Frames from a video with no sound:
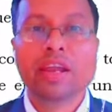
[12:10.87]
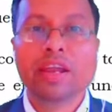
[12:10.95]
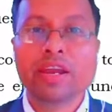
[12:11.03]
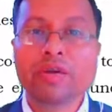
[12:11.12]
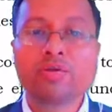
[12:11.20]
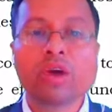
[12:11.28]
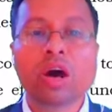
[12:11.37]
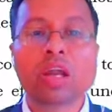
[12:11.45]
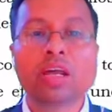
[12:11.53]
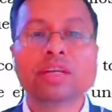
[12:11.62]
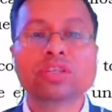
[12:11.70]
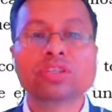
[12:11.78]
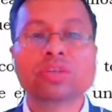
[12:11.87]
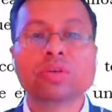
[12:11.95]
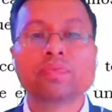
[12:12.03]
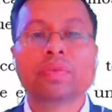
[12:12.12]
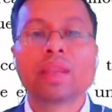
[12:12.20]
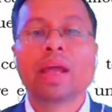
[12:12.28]
new knowledge,
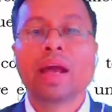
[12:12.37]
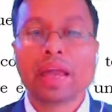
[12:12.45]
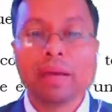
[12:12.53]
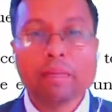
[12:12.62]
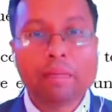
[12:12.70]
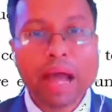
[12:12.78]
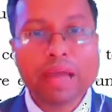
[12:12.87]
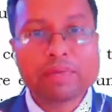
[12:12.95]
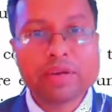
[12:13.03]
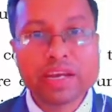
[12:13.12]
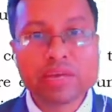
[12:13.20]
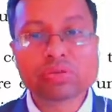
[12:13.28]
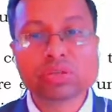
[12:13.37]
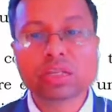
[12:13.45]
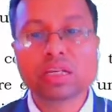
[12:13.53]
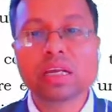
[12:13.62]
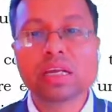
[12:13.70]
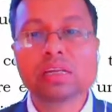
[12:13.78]
imbibe new
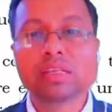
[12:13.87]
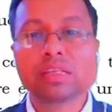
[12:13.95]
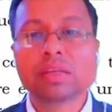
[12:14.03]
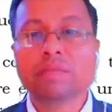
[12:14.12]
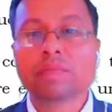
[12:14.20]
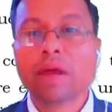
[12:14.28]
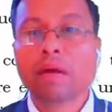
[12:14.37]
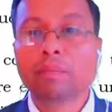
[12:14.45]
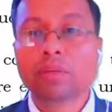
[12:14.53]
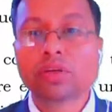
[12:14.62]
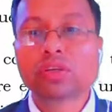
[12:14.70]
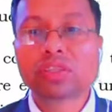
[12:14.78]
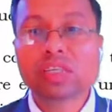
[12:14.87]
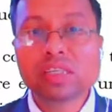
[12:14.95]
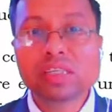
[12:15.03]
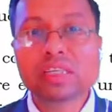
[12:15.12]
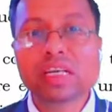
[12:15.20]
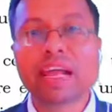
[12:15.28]
skills, put
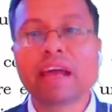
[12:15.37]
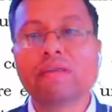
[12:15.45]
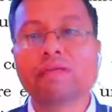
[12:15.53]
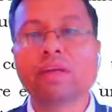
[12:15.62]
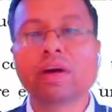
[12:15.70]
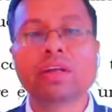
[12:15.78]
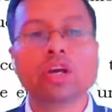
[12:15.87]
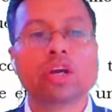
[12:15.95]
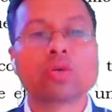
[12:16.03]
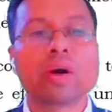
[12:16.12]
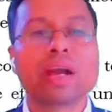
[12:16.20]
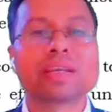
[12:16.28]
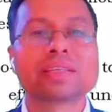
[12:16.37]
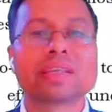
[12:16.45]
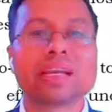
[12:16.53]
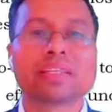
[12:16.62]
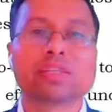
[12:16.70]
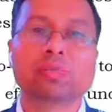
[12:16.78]
sincere effort to
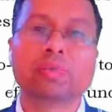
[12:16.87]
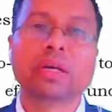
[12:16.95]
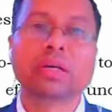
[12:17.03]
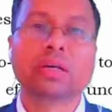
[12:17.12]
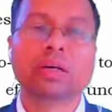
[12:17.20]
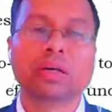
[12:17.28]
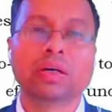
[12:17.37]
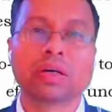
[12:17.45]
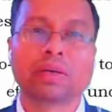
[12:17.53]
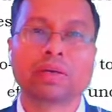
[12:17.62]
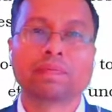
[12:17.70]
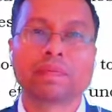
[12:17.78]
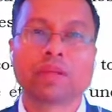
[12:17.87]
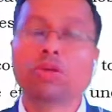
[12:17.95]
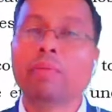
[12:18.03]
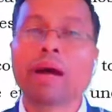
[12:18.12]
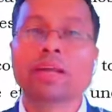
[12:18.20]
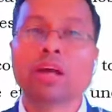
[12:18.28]
understand speaker. No
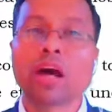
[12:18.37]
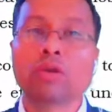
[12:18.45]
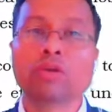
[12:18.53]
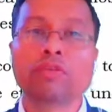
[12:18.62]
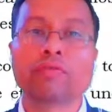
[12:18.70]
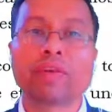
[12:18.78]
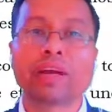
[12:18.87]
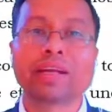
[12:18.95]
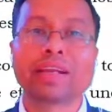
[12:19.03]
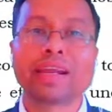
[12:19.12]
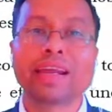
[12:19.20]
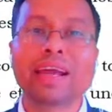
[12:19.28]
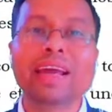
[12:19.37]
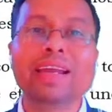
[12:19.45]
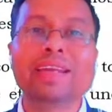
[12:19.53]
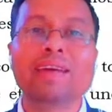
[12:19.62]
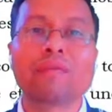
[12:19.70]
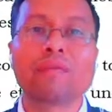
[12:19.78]
matter how difficult and
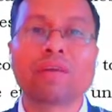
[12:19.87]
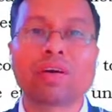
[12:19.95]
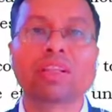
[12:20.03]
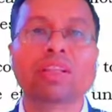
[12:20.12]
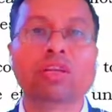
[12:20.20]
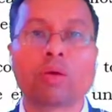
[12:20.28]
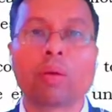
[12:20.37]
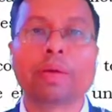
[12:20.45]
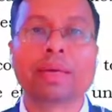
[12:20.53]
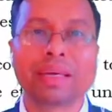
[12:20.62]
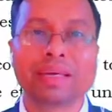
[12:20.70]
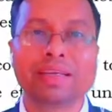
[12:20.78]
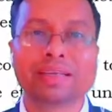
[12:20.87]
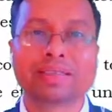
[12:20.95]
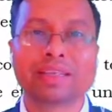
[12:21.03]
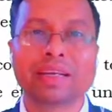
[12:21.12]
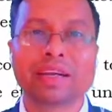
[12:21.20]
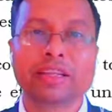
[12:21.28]
alien foreign the topic is,
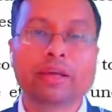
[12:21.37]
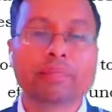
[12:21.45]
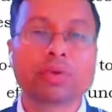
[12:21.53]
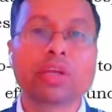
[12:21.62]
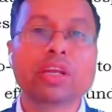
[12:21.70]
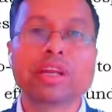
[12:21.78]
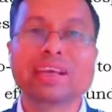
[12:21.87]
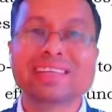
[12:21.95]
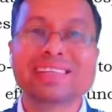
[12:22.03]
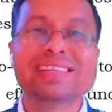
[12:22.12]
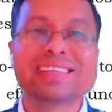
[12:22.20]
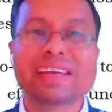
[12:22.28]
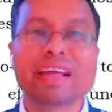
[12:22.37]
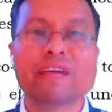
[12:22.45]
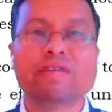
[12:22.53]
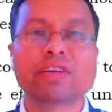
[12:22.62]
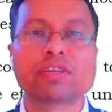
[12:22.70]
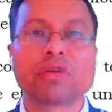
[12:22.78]
they put in sincere
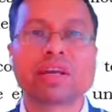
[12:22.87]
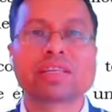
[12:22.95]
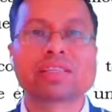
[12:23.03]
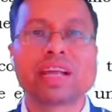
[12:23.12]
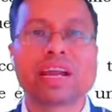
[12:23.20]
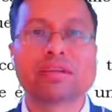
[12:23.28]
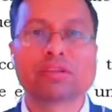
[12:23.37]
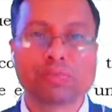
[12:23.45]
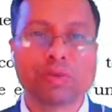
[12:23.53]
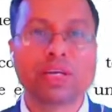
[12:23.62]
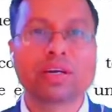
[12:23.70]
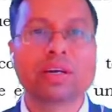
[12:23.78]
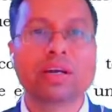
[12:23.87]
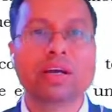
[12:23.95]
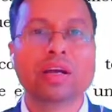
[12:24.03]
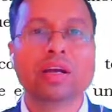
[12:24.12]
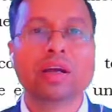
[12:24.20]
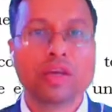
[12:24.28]
effort to understand speaker,
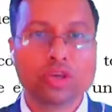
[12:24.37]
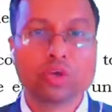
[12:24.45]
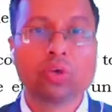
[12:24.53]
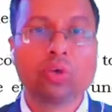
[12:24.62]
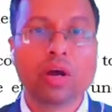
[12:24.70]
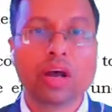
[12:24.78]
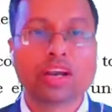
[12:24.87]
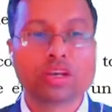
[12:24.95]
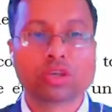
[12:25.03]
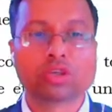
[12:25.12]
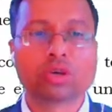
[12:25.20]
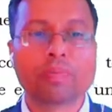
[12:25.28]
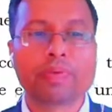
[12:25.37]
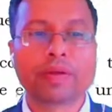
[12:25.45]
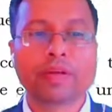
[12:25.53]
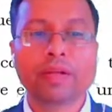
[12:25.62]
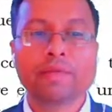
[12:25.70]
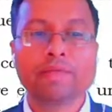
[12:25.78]
you and your topic.
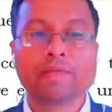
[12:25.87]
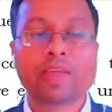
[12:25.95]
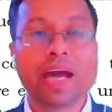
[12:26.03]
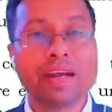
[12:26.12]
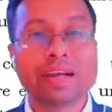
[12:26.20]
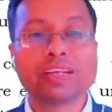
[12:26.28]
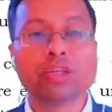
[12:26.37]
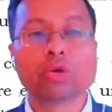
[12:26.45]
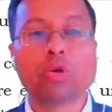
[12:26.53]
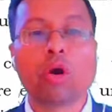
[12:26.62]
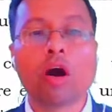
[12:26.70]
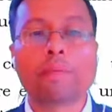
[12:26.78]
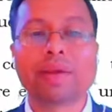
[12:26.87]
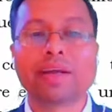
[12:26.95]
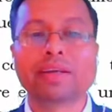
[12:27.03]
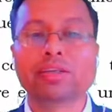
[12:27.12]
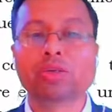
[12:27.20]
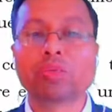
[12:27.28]
They are ready to
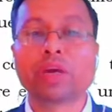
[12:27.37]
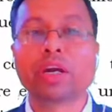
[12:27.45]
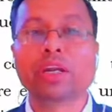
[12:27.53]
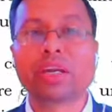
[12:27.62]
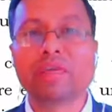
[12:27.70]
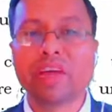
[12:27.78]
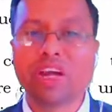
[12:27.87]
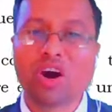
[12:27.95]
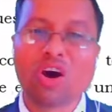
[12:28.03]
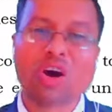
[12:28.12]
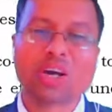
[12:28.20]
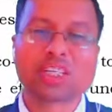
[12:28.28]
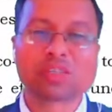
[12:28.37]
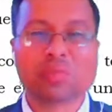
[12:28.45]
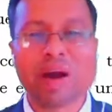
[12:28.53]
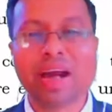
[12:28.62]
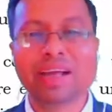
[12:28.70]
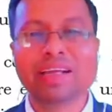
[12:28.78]
cooperate, speaker giving nods,
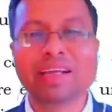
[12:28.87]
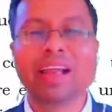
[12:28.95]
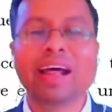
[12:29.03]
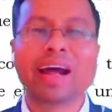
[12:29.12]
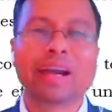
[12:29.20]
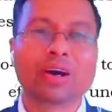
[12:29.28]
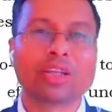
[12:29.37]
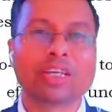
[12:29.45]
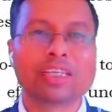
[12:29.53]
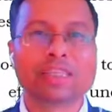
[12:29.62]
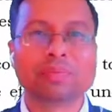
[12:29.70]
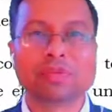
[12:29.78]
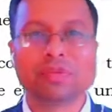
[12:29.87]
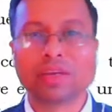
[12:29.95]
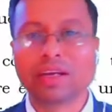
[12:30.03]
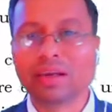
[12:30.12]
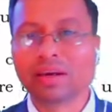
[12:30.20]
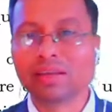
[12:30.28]
smile and other receptive
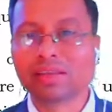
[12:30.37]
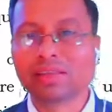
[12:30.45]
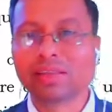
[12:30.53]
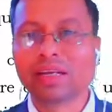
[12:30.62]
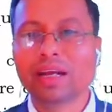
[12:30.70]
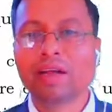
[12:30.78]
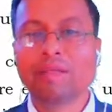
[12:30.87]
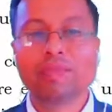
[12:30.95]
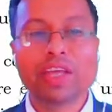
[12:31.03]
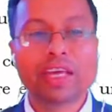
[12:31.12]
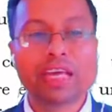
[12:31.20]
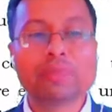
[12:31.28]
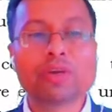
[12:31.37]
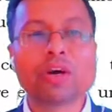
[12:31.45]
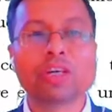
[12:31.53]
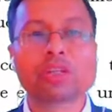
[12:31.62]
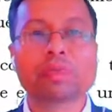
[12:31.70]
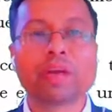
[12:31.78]
signals. They keep
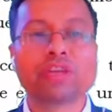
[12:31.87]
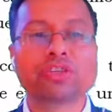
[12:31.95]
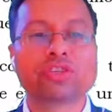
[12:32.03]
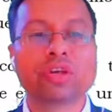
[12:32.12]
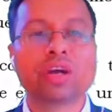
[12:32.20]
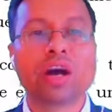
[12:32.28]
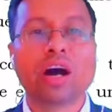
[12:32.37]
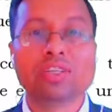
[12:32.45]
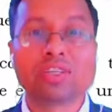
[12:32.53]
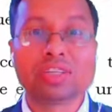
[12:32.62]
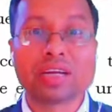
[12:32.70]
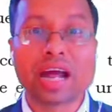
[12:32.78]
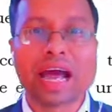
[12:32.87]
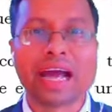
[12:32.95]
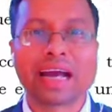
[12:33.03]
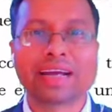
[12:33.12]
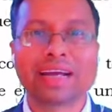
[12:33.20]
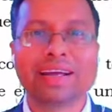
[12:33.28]
your speech on
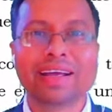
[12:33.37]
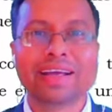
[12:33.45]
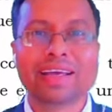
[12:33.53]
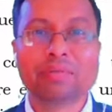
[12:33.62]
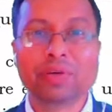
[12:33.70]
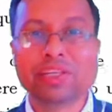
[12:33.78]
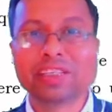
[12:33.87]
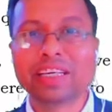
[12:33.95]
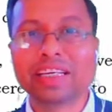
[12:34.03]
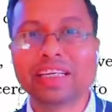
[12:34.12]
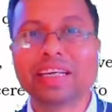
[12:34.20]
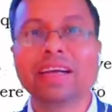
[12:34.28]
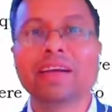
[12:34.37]
track if it is getting